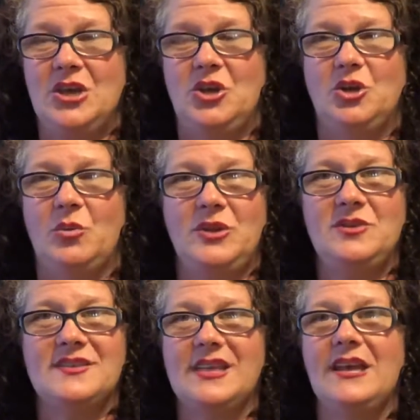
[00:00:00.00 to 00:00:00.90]
when you
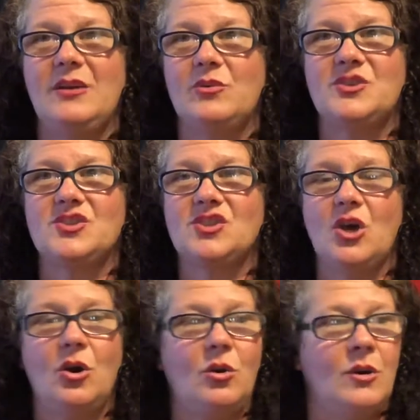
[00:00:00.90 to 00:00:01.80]
said it was
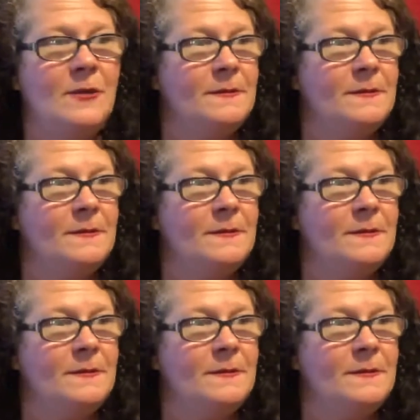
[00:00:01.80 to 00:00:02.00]
so